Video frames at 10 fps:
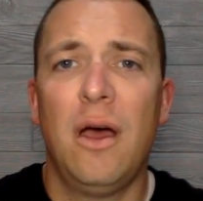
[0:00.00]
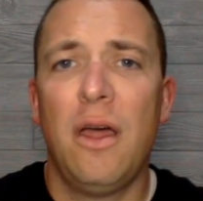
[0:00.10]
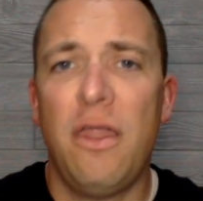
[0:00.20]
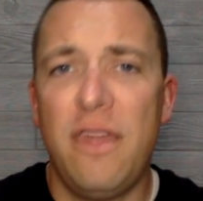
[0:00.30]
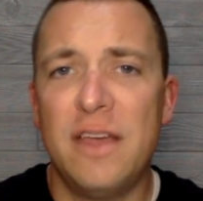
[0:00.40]

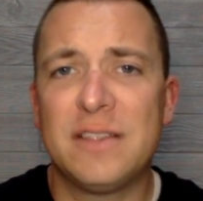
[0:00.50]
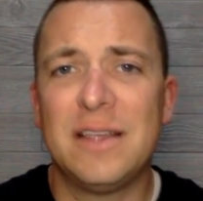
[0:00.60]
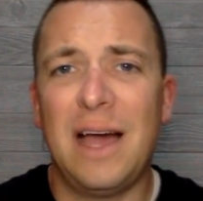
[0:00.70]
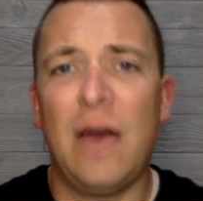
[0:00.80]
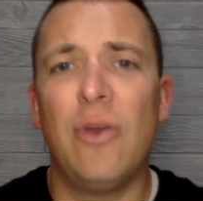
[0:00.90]
this
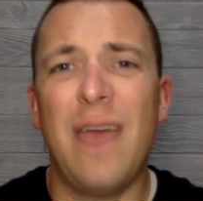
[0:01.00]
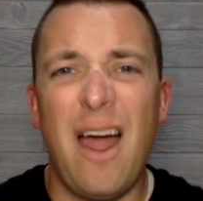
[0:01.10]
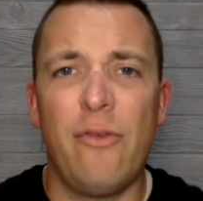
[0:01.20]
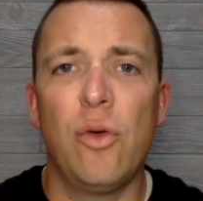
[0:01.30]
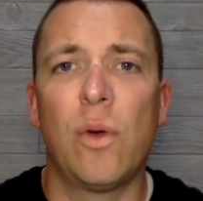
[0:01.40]
out
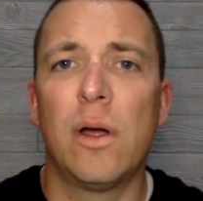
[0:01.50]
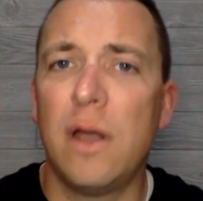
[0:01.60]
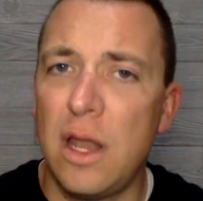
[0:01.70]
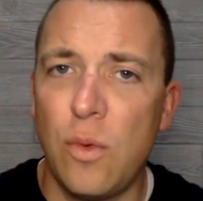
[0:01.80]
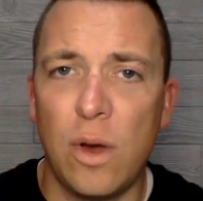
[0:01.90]
everywhere and
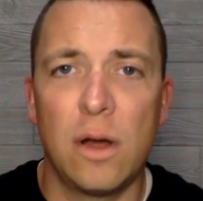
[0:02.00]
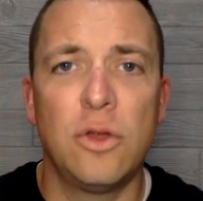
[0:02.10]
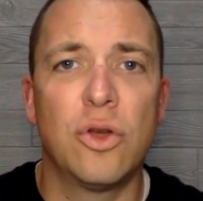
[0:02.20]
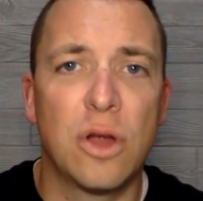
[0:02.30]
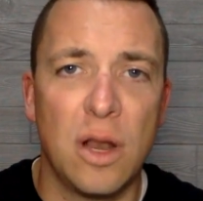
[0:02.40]
anywhere
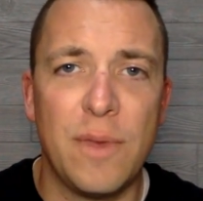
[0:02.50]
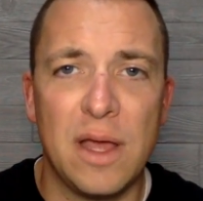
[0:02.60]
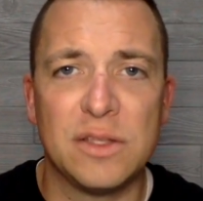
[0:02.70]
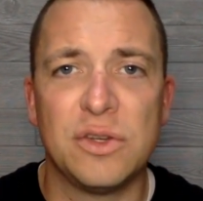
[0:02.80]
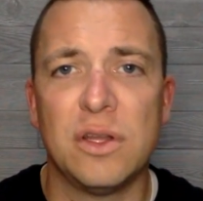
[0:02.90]
you're going to be
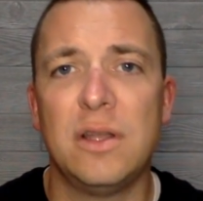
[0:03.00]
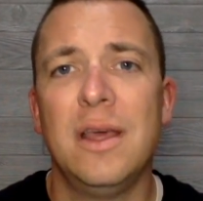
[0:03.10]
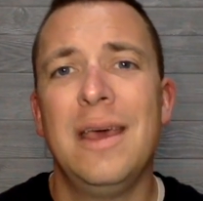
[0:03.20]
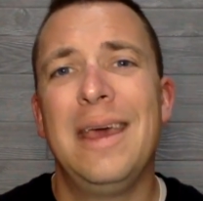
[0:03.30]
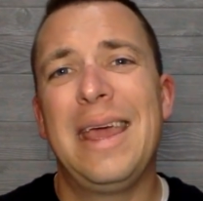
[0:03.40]
entered in.
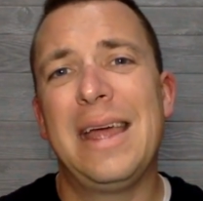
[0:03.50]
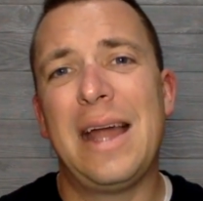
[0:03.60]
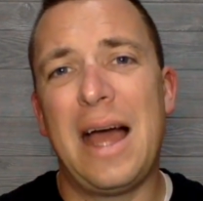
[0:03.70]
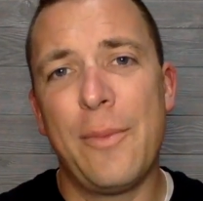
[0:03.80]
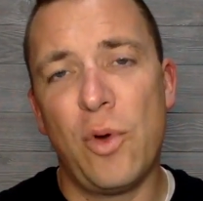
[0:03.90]
And
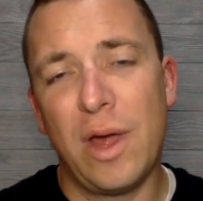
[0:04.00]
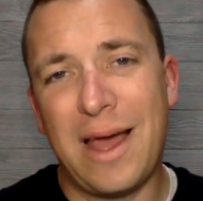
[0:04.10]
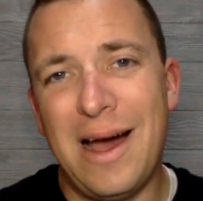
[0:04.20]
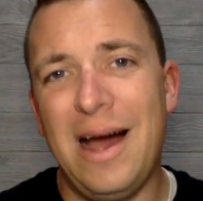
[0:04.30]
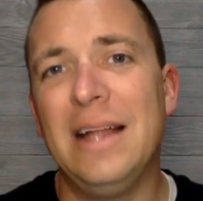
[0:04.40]
I'm going to
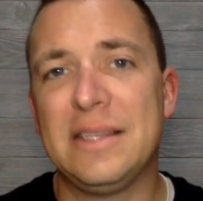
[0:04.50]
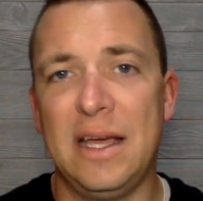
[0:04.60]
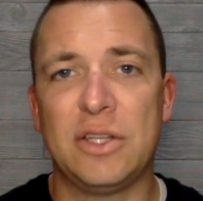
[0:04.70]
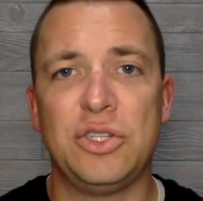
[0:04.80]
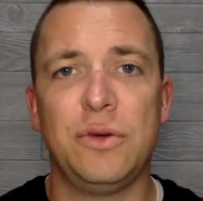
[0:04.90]

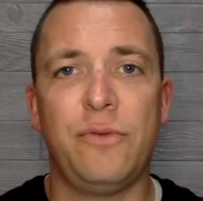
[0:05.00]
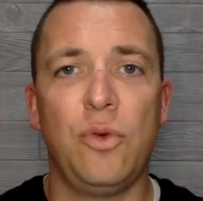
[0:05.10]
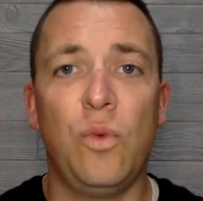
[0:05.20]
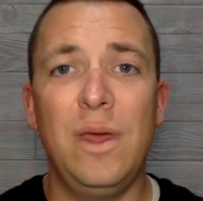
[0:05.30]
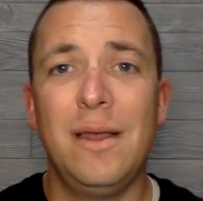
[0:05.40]
contact you if you
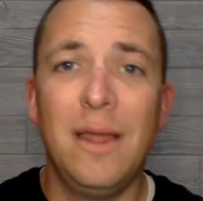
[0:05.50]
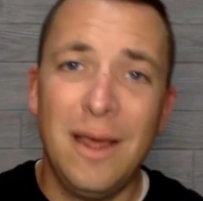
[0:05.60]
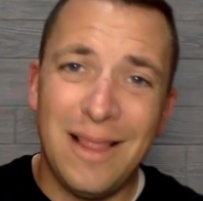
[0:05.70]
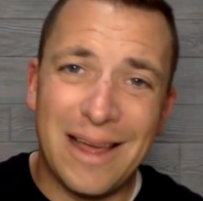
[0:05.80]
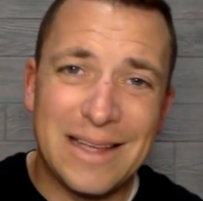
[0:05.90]
win,
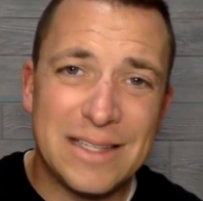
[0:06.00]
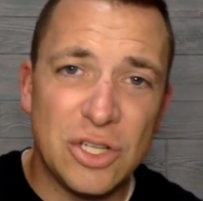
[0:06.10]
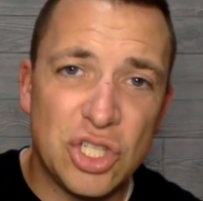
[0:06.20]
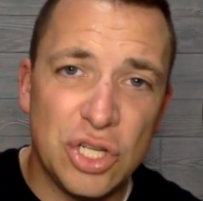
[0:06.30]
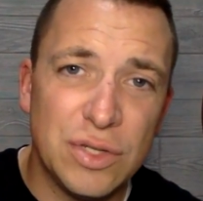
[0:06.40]
like I
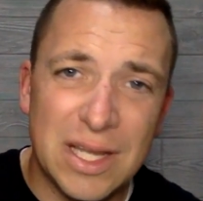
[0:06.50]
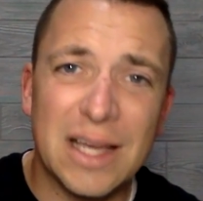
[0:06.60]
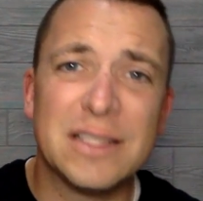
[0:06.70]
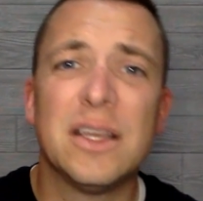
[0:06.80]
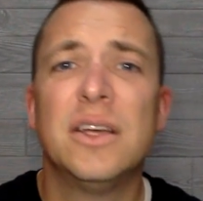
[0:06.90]
said, two
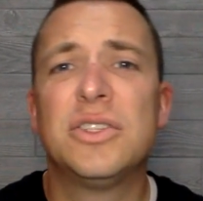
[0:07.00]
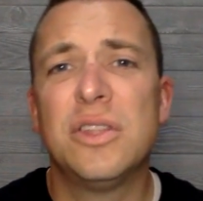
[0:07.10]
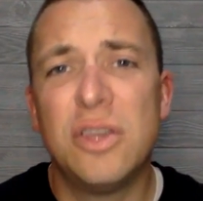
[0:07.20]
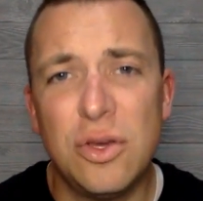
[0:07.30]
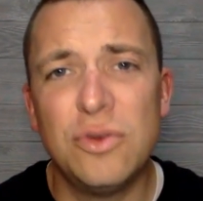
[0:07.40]
tickets to
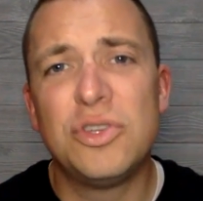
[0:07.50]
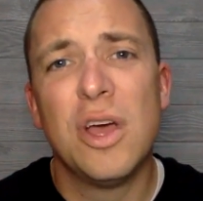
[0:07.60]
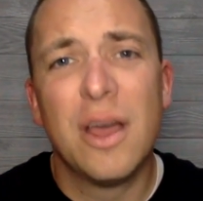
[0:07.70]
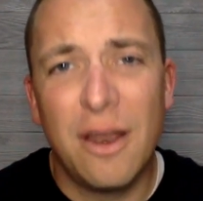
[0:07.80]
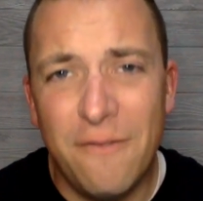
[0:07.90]
the huge
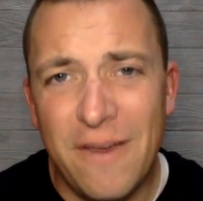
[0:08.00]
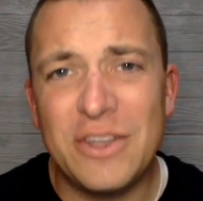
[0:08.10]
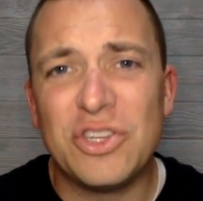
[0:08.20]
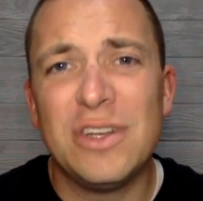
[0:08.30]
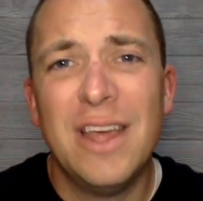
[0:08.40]

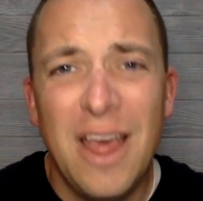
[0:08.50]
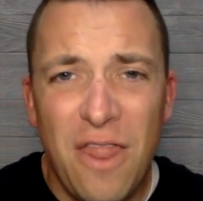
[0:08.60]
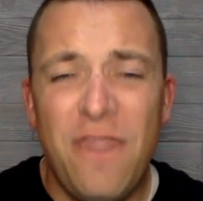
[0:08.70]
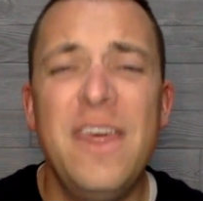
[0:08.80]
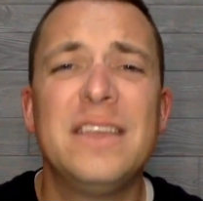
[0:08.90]
convention
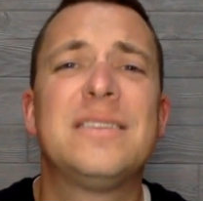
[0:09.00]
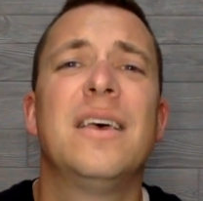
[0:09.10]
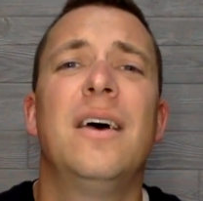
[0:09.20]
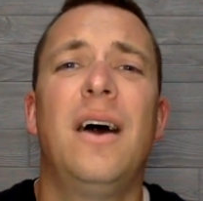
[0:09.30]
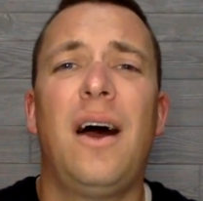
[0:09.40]
this
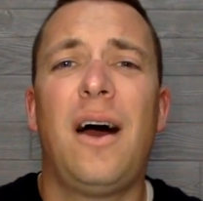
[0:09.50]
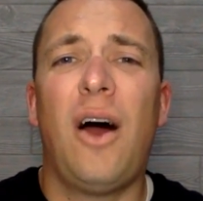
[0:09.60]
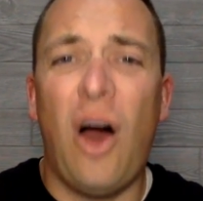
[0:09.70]
uh,